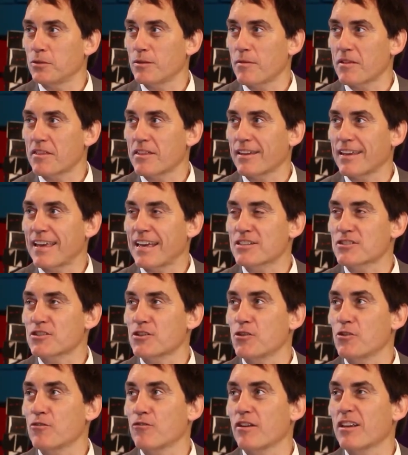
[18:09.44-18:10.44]
Let me think.
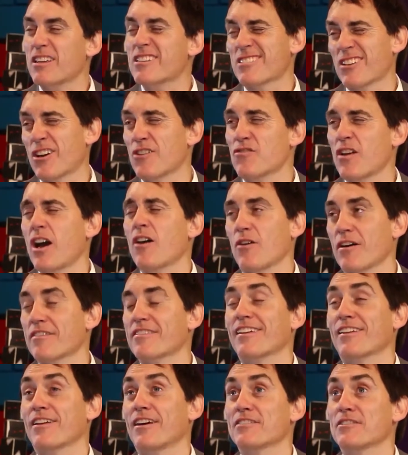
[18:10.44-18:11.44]
Ex-girlfriends? No, I
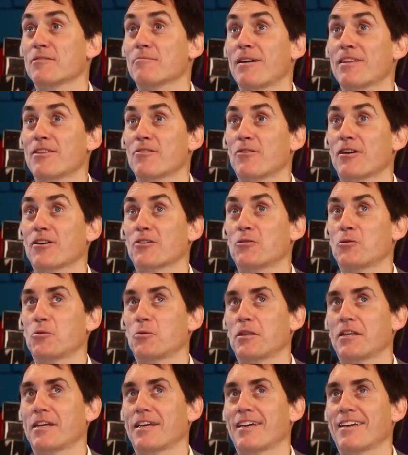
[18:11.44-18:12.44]
think I did make the right
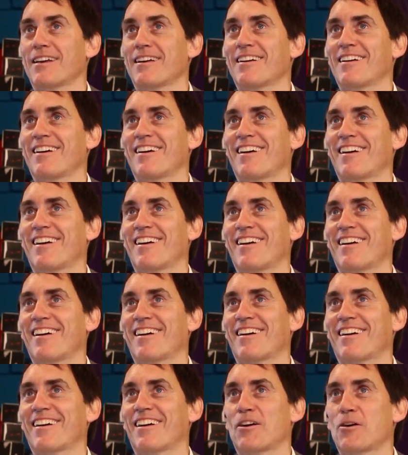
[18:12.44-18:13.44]
call there.
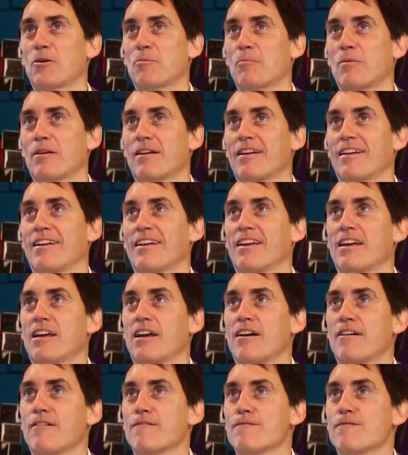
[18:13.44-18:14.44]

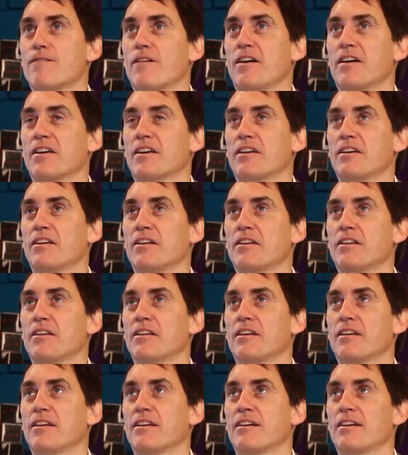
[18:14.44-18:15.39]
If I could...